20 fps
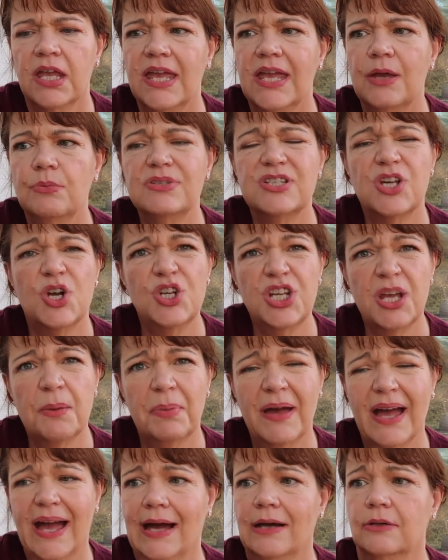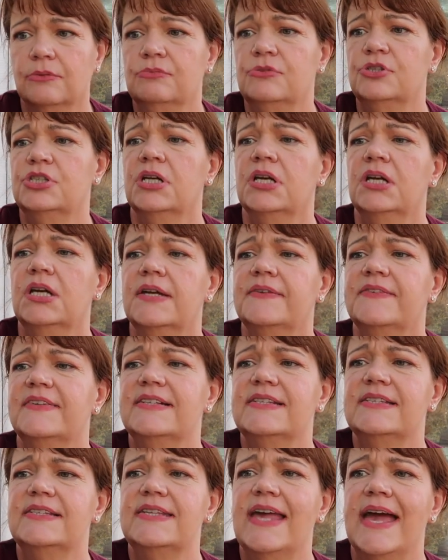It was only a pound. The
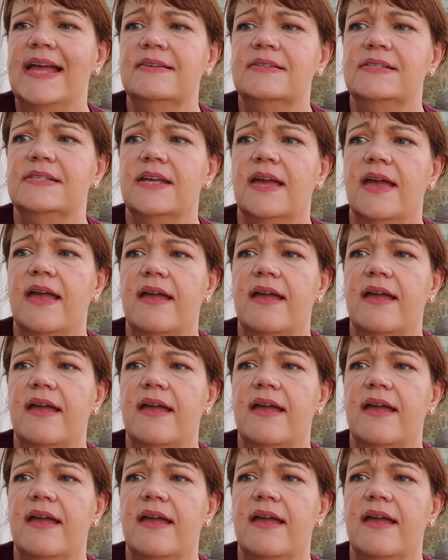scent